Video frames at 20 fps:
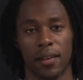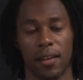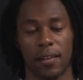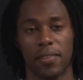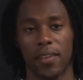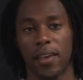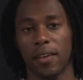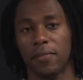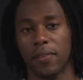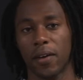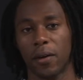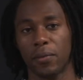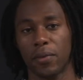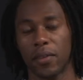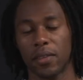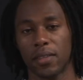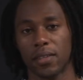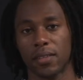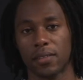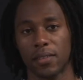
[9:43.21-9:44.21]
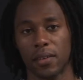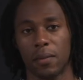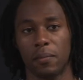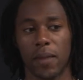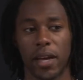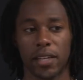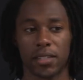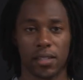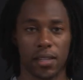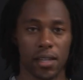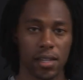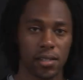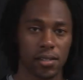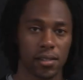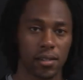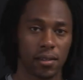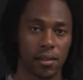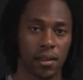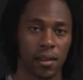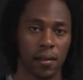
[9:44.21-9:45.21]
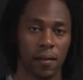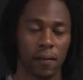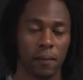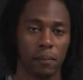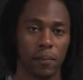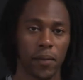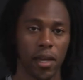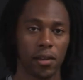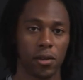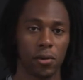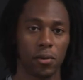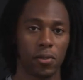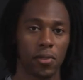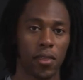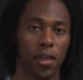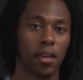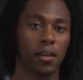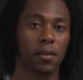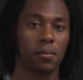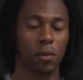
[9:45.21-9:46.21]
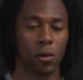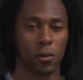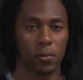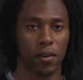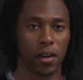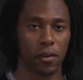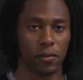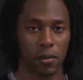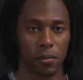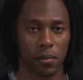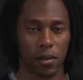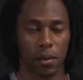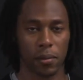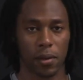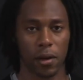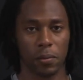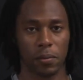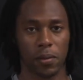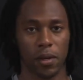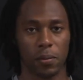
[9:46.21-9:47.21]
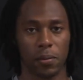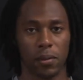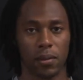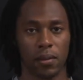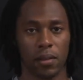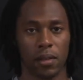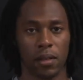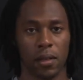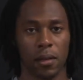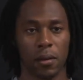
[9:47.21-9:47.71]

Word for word: And they found that this imagination made you think more favorably about people,